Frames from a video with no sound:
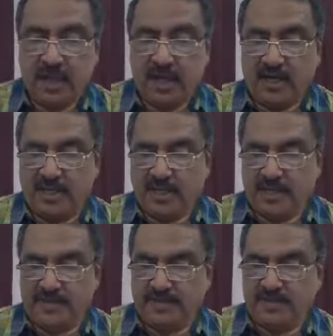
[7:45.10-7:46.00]

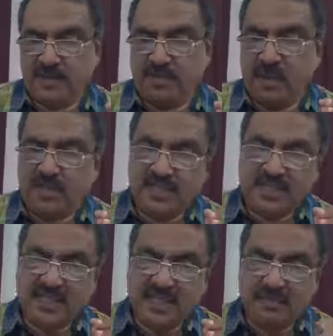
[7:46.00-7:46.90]
And what
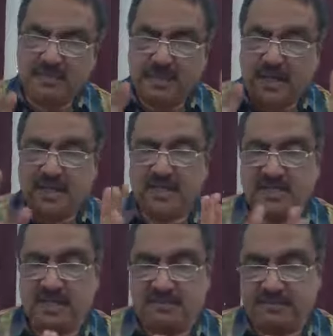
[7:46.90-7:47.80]
is the
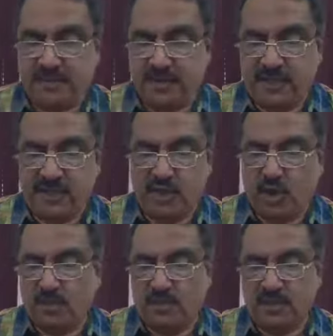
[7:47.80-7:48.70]
importance of
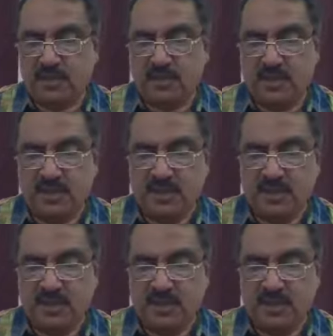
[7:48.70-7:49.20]
documents?